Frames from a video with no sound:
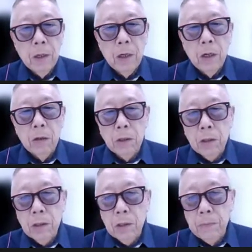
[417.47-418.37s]
all
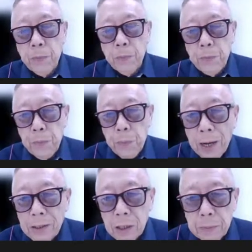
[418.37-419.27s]
this
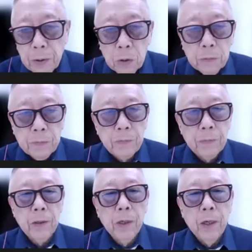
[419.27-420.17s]
possible
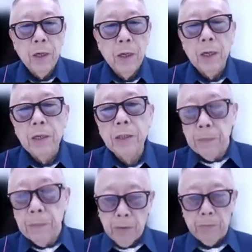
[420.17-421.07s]
uh,
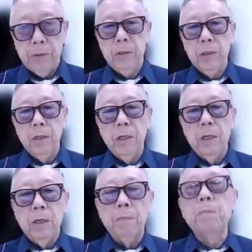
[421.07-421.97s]
symptoms
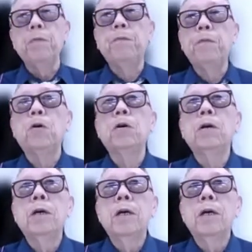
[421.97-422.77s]
before